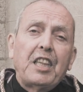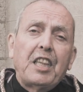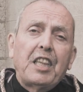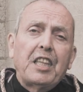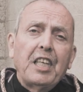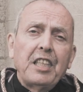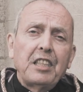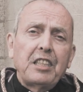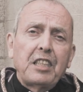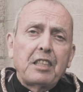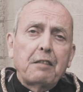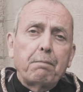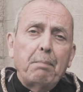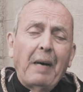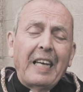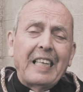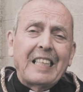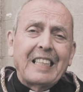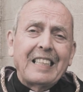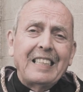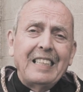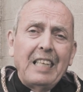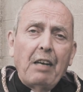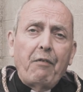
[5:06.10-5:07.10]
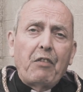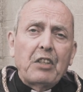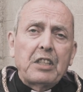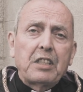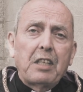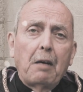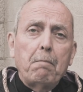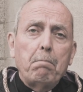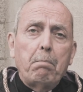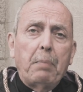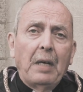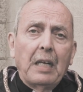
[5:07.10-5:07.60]
This
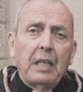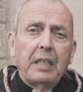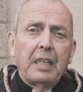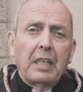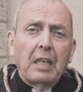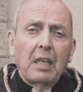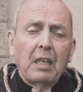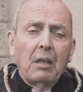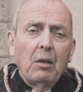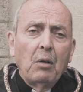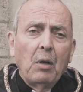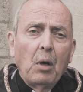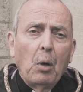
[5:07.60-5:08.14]
magnificent building